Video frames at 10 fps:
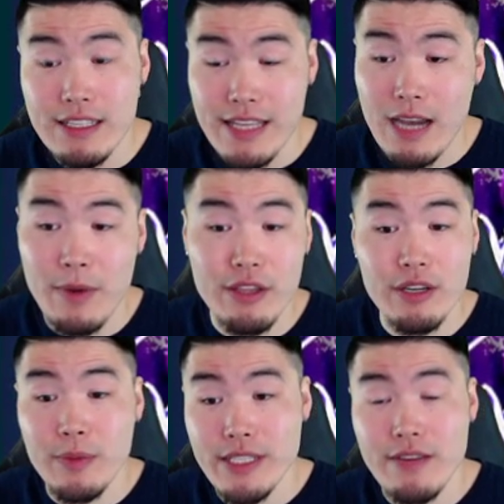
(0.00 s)
attack by
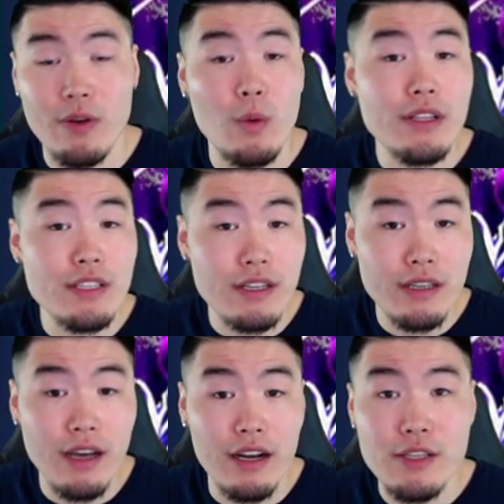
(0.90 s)
30% for one turn
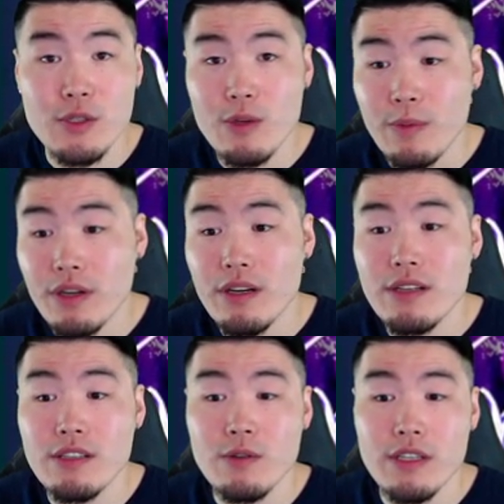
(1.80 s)
on a super,
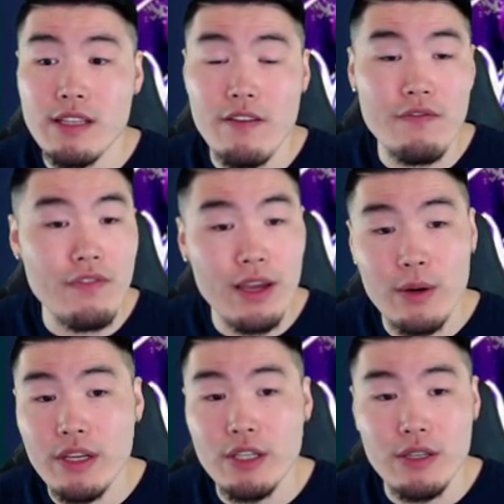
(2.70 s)
so just a
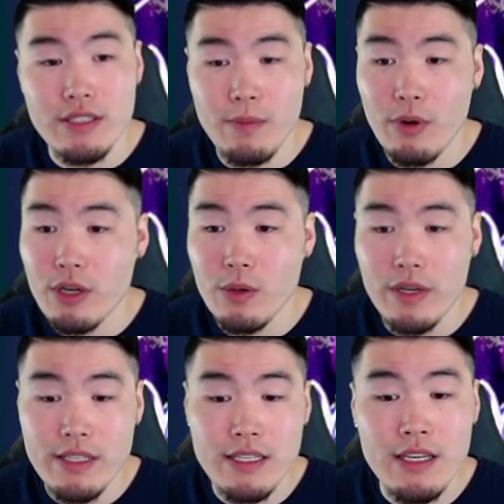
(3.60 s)
very good support
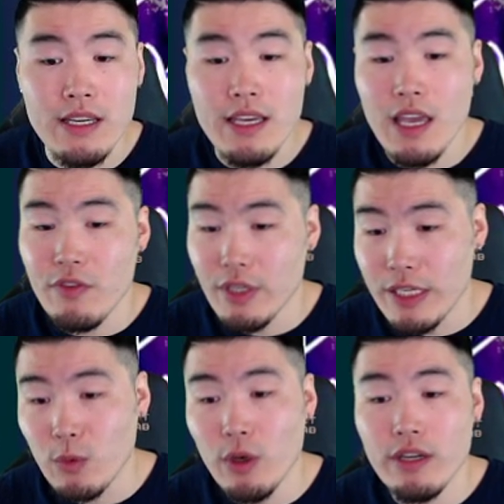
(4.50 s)
unit if you need
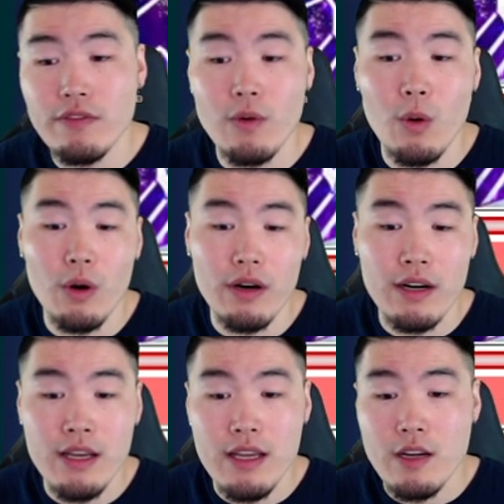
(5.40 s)
one for
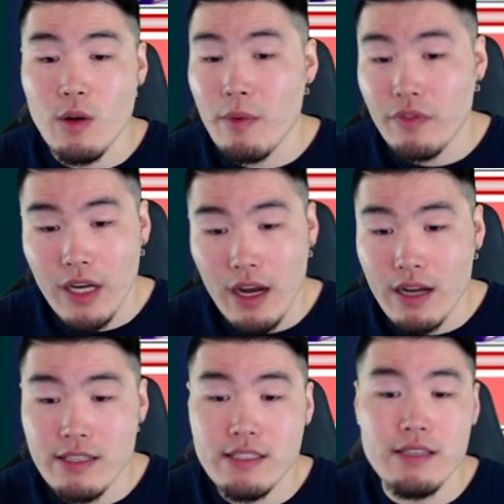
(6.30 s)
Realm of
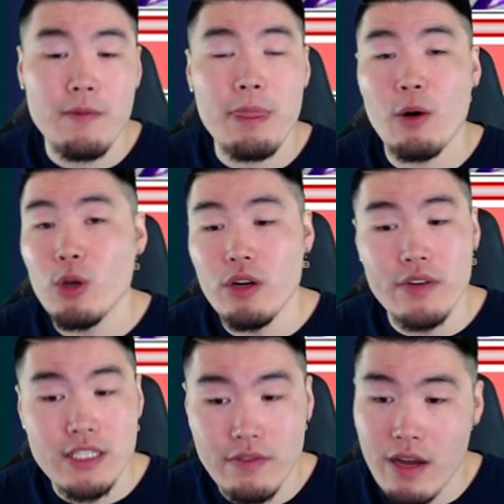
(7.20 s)
Gods or
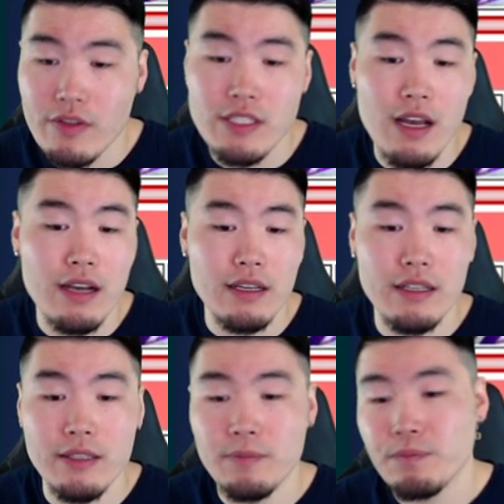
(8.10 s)
Universe Survival
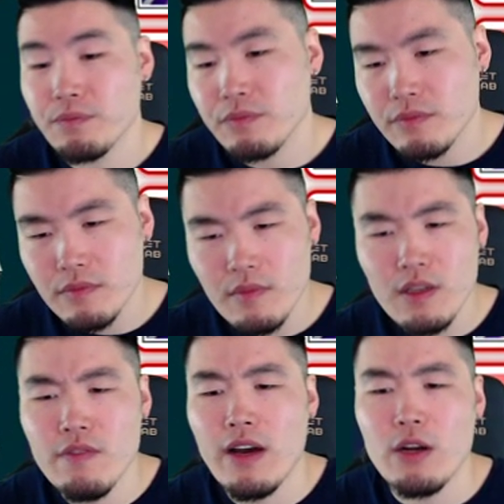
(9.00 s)
Saga,
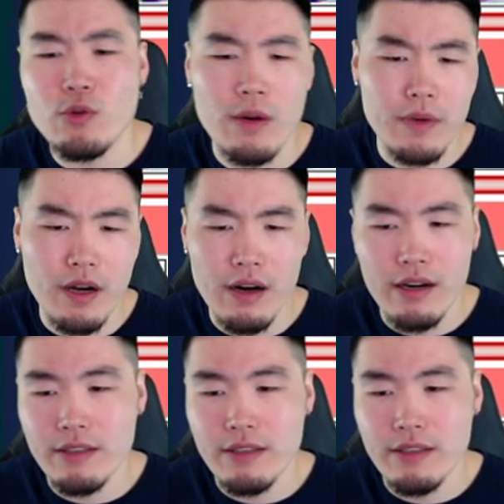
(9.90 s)
Final Trump Card,